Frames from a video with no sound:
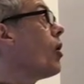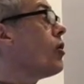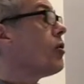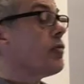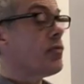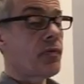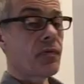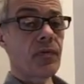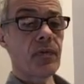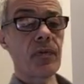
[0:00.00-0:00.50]

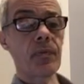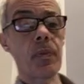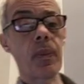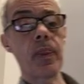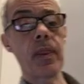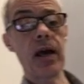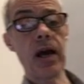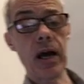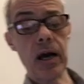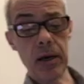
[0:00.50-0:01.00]
of
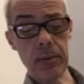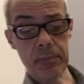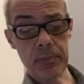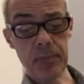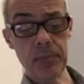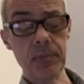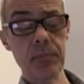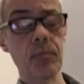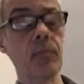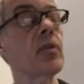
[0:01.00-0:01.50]

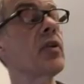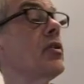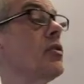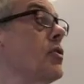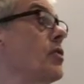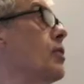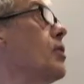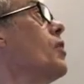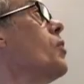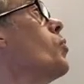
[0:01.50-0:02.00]
um,
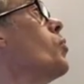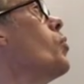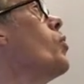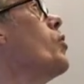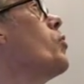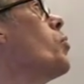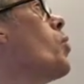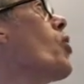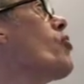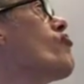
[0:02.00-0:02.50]

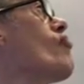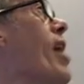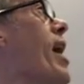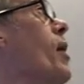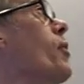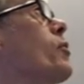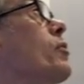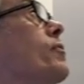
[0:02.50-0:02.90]
one round